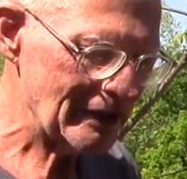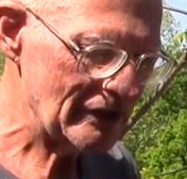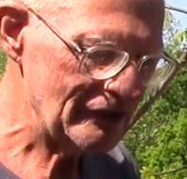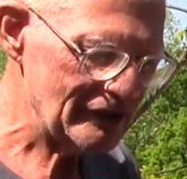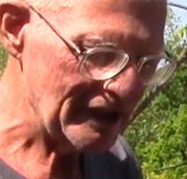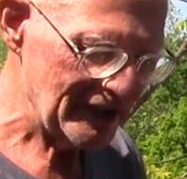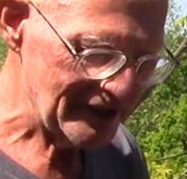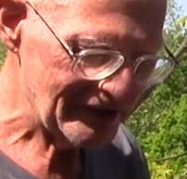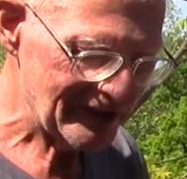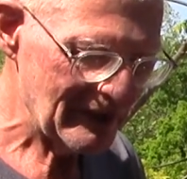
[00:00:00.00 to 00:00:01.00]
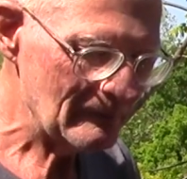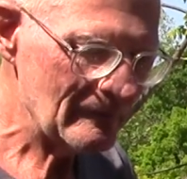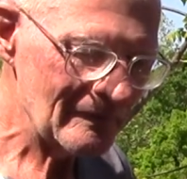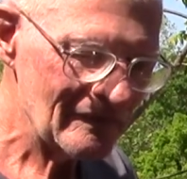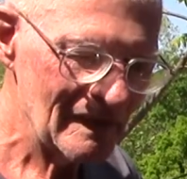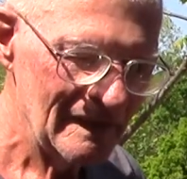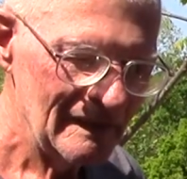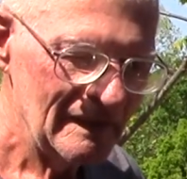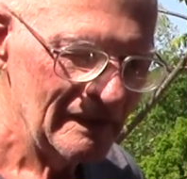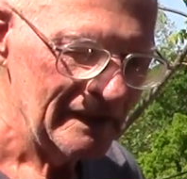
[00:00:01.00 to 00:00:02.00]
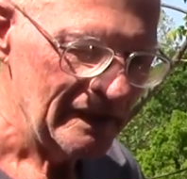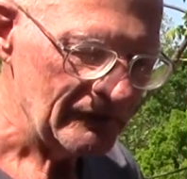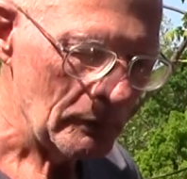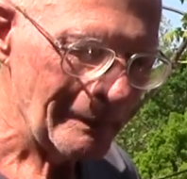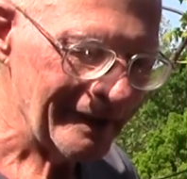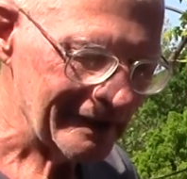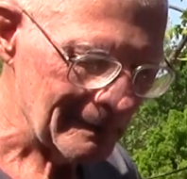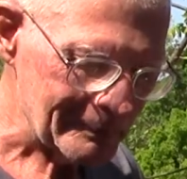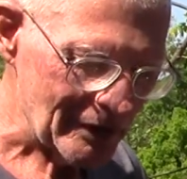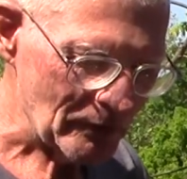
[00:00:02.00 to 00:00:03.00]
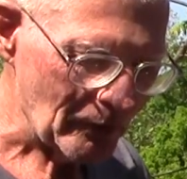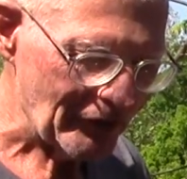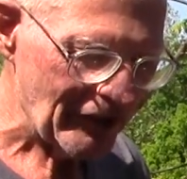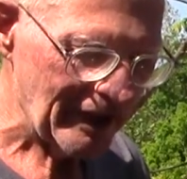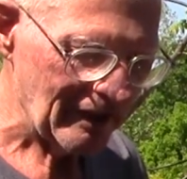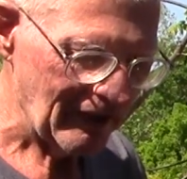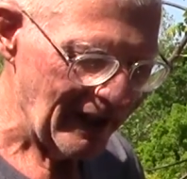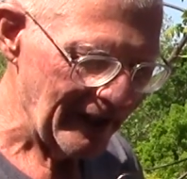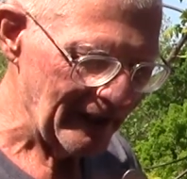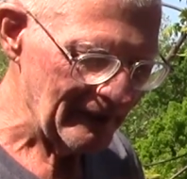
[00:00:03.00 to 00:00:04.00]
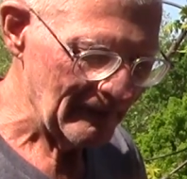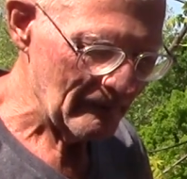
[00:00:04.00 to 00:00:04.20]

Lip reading: who does. If you make it up to North Carolina,